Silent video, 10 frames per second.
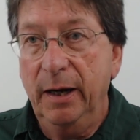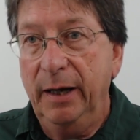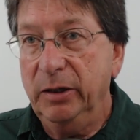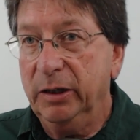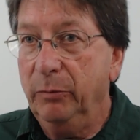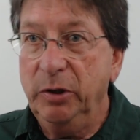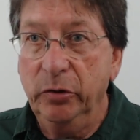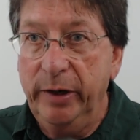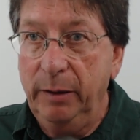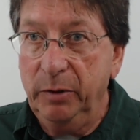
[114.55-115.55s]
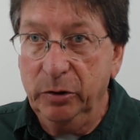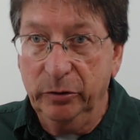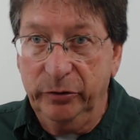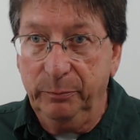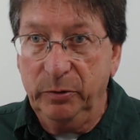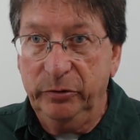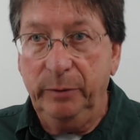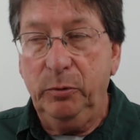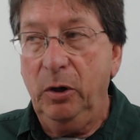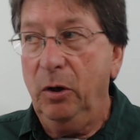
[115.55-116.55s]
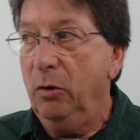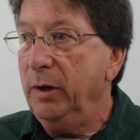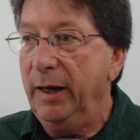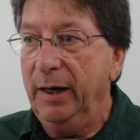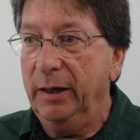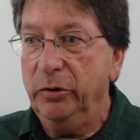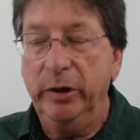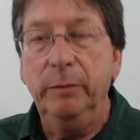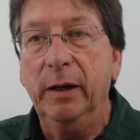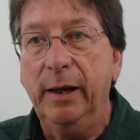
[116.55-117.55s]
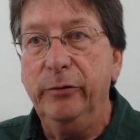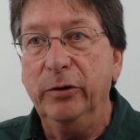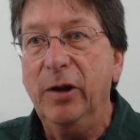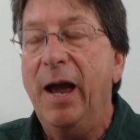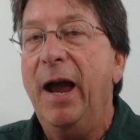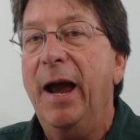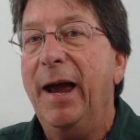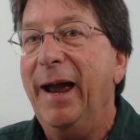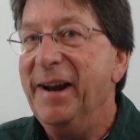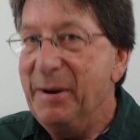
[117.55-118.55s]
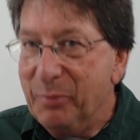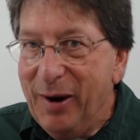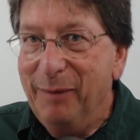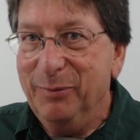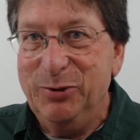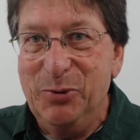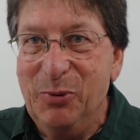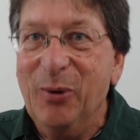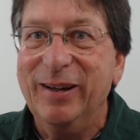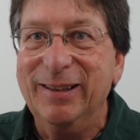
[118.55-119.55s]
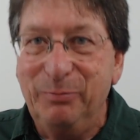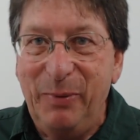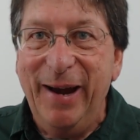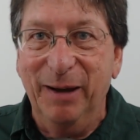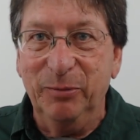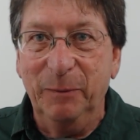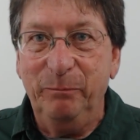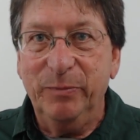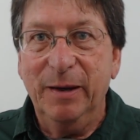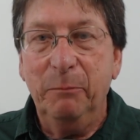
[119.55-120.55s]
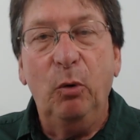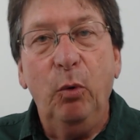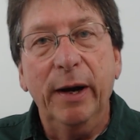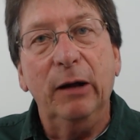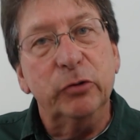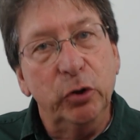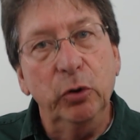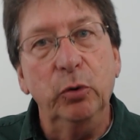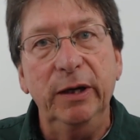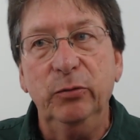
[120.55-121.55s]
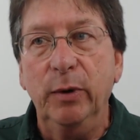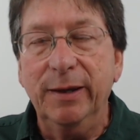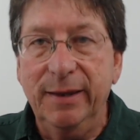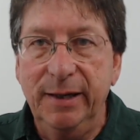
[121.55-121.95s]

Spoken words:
and you give me your name and your zip code and your email address. And I promise you won't get spammed. But what I'll do is when